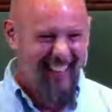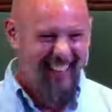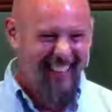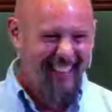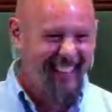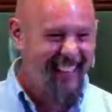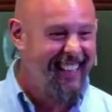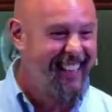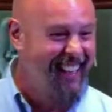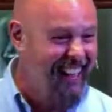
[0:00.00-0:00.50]

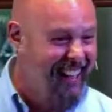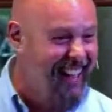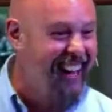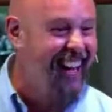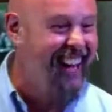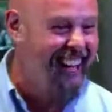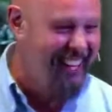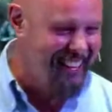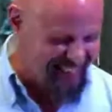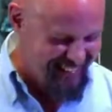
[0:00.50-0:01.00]
Yeah,
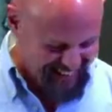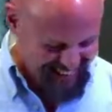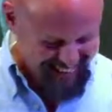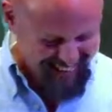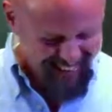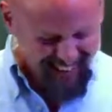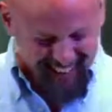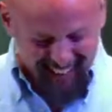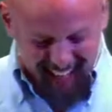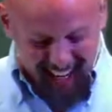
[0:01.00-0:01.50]

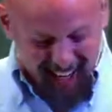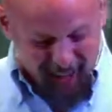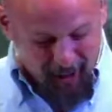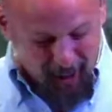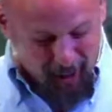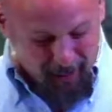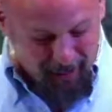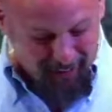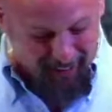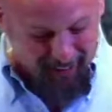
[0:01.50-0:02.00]
I
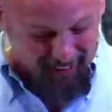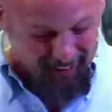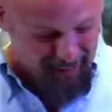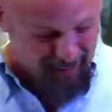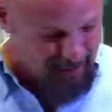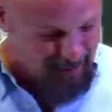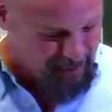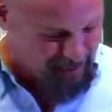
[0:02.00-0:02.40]
hope so.